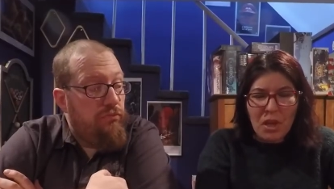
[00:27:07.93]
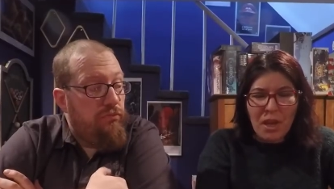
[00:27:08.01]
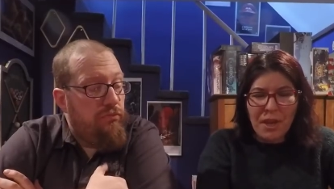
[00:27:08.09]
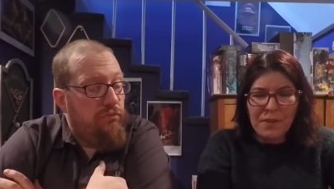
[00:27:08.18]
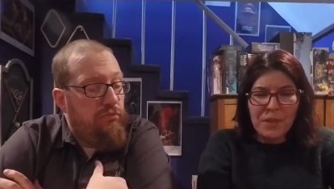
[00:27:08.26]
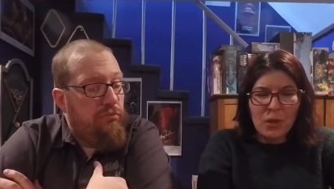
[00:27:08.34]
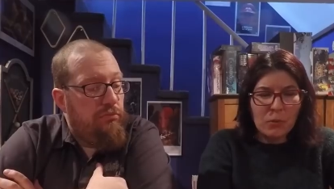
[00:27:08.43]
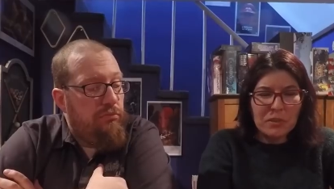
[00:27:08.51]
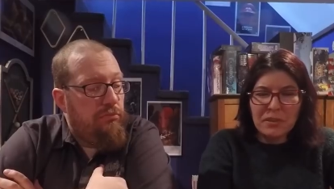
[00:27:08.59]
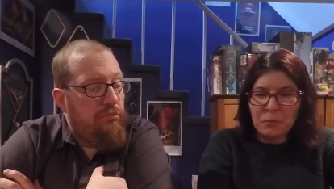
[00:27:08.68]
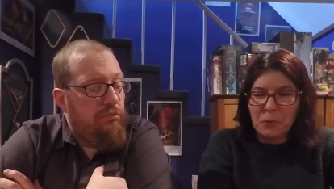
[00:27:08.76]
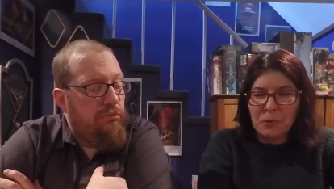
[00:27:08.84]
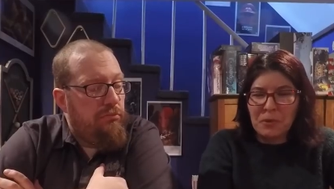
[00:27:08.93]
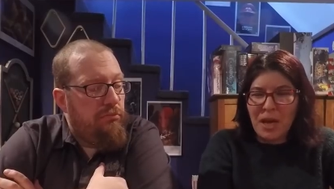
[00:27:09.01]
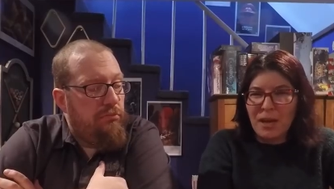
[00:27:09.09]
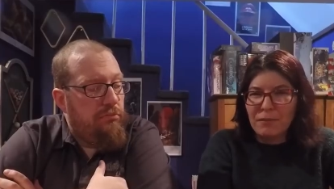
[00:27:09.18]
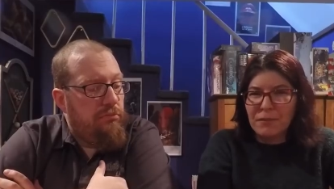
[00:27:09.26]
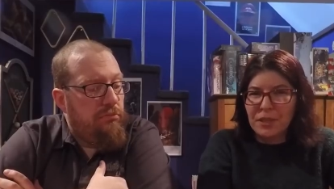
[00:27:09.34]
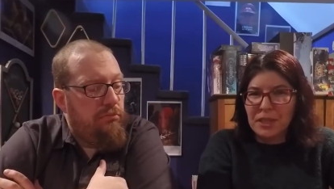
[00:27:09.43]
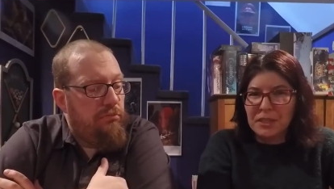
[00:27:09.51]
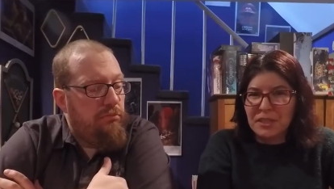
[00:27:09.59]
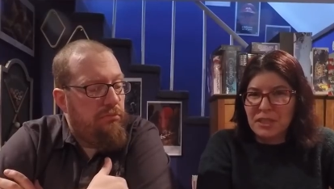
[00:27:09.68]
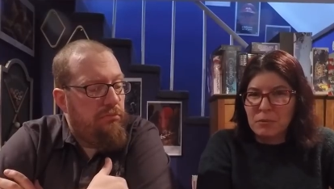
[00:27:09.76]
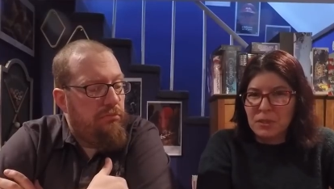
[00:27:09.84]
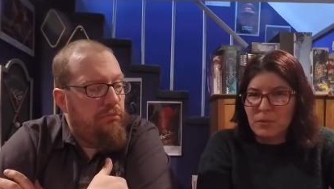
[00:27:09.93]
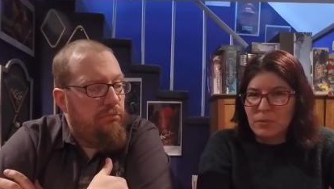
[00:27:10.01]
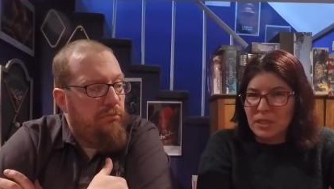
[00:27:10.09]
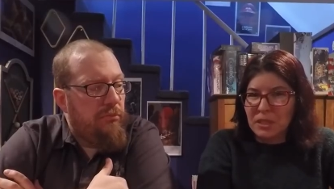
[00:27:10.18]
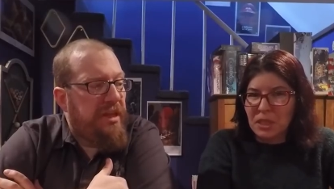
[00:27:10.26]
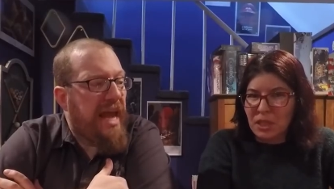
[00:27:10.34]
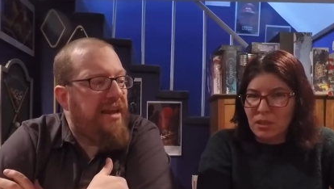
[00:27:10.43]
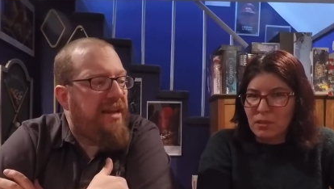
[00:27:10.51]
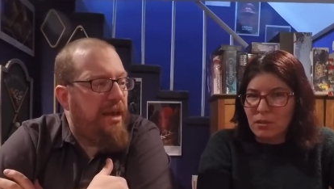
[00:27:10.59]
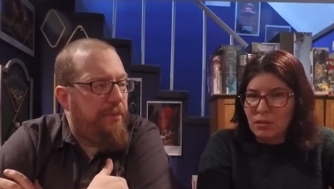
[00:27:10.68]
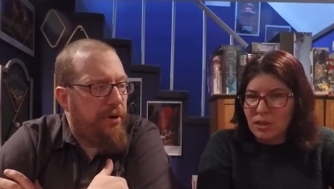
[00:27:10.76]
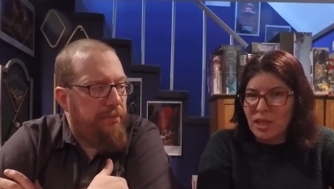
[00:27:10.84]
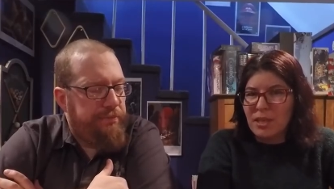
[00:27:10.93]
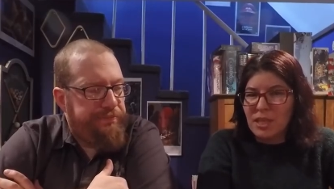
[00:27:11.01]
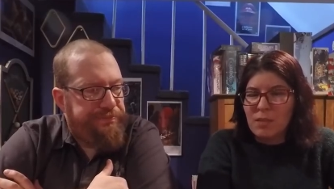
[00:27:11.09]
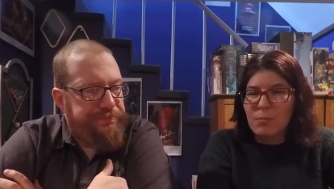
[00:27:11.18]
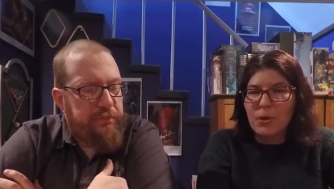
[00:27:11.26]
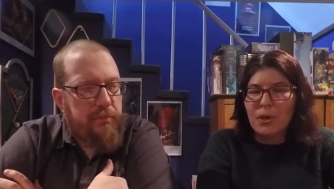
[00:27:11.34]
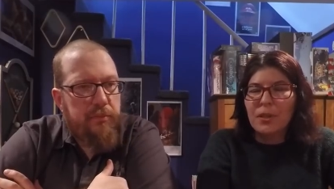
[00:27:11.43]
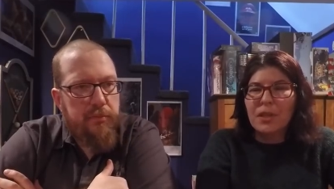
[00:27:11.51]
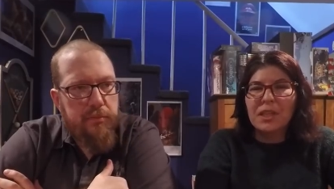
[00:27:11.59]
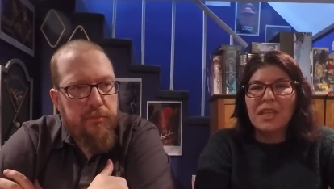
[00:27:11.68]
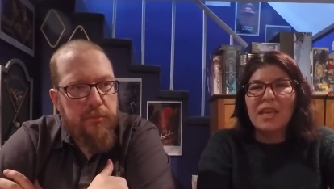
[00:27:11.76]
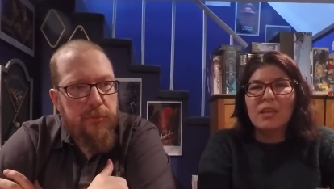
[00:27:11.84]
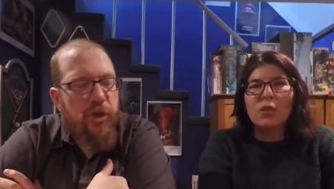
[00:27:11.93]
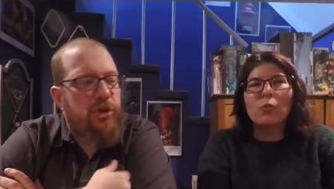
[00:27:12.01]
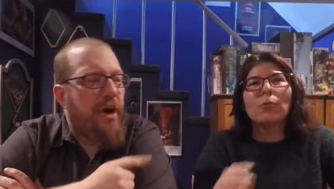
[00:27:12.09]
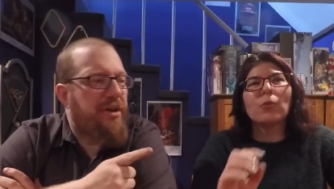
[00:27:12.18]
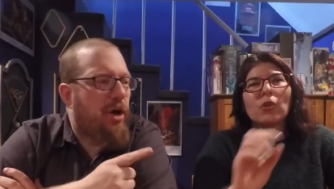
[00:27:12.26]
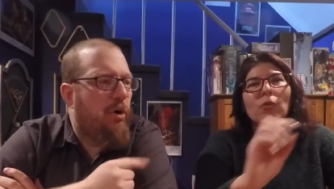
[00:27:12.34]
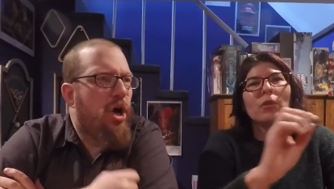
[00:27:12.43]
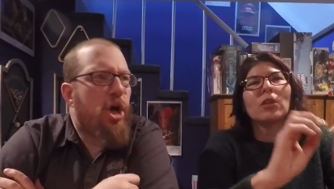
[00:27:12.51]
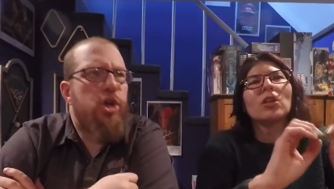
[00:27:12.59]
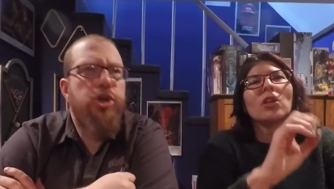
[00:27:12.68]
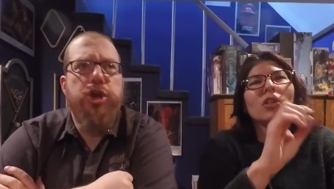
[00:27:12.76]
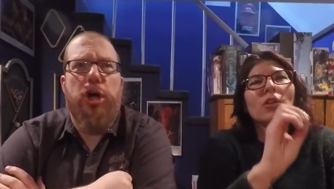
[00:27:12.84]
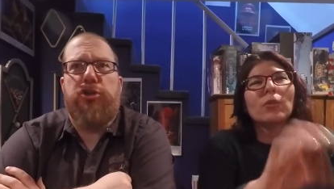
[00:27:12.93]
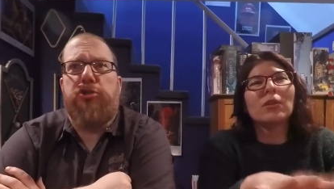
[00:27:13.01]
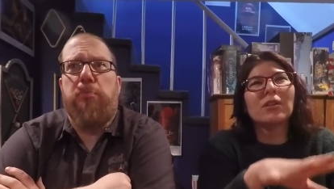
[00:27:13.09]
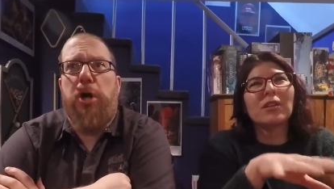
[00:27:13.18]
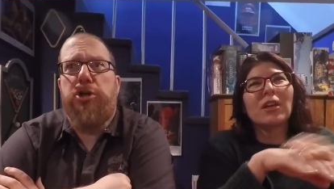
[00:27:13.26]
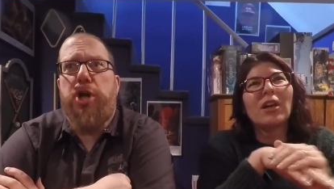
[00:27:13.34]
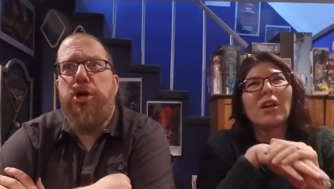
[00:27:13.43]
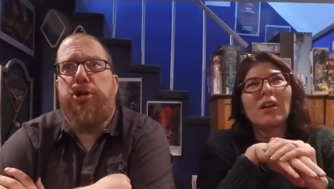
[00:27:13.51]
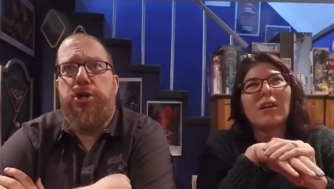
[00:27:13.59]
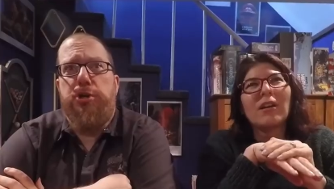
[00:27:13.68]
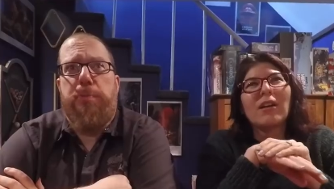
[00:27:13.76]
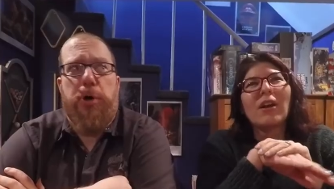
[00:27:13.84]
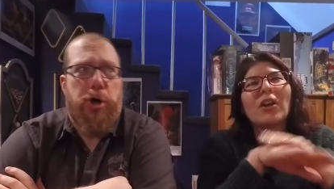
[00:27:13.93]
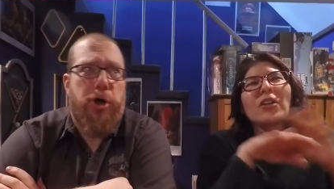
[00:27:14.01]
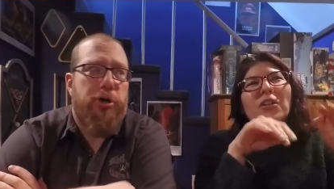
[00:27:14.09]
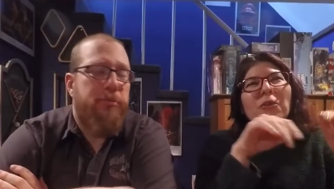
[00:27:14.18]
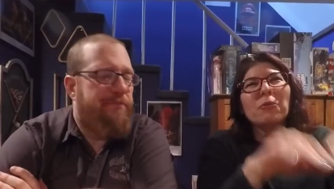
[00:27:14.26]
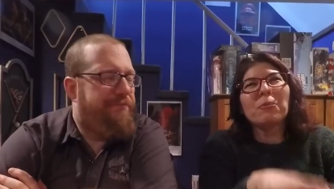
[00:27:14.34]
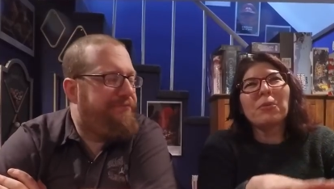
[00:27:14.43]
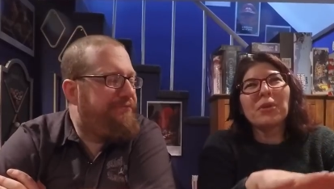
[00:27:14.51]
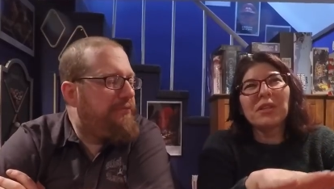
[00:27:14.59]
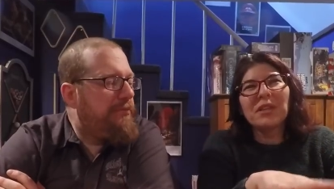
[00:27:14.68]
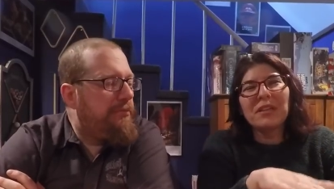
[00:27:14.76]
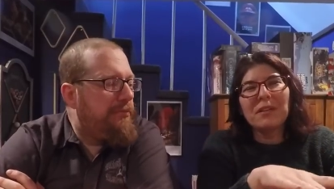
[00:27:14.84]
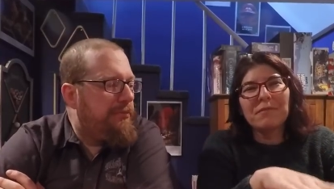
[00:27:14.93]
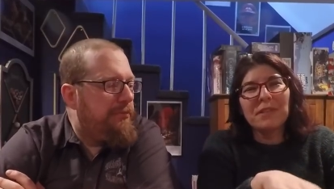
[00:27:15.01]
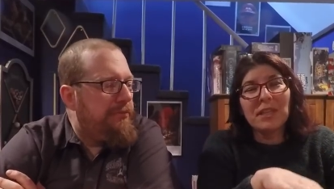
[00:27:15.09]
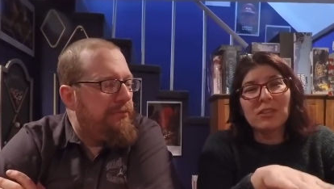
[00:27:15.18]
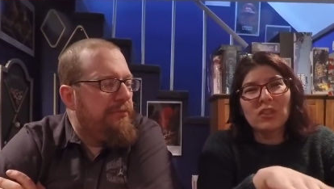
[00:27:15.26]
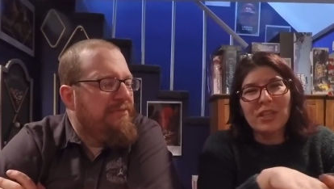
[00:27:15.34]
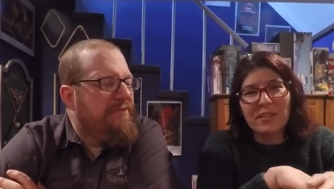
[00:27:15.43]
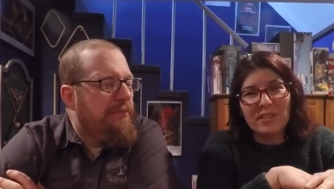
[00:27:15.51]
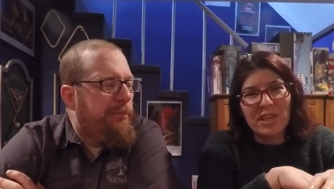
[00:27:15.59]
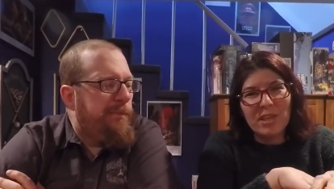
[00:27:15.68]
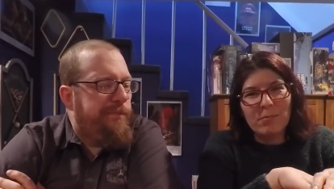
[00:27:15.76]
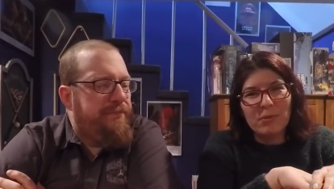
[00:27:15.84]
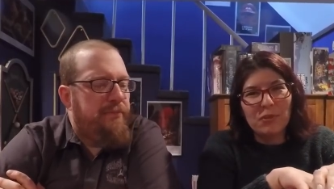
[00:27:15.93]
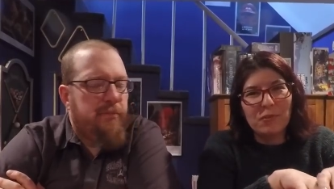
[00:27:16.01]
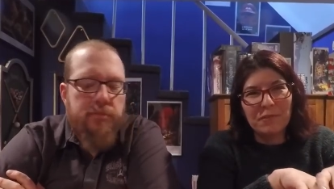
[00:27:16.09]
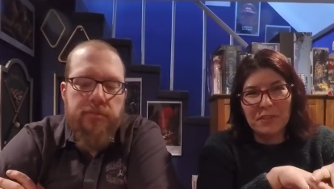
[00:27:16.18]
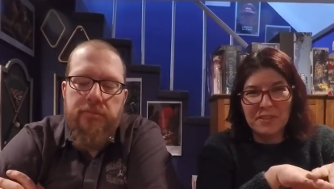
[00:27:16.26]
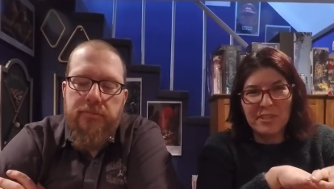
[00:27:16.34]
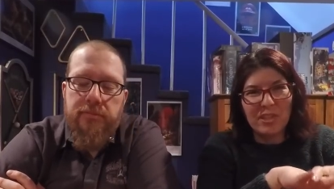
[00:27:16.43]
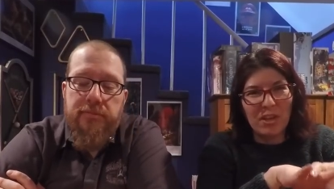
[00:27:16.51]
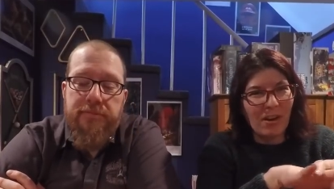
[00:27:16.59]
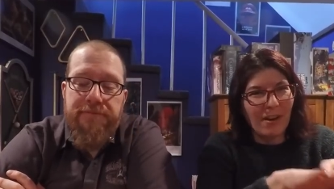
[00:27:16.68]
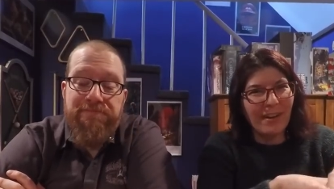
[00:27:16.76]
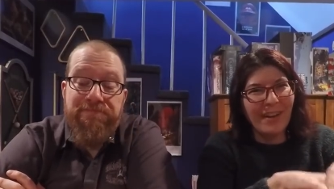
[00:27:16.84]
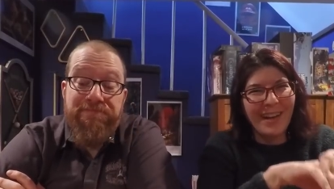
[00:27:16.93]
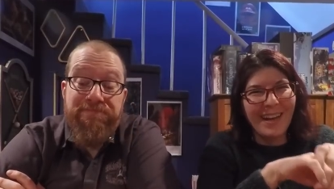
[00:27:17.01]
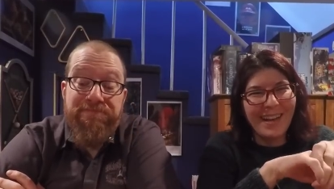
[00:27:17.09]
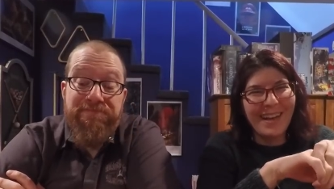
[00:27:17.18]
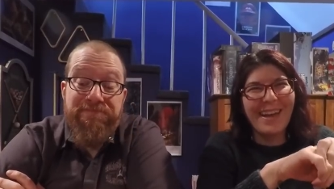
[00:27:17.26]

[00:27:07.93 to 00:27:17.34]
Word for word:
Speaker 1: And there was well, I forget his name. His name is like the gatekeeper. Gatekeeper, a gate. Because you, you, had to go. Yes,
Speaker 2: my gatekeeper.
Speaker 1: You would put in a VHS tape in your VCR,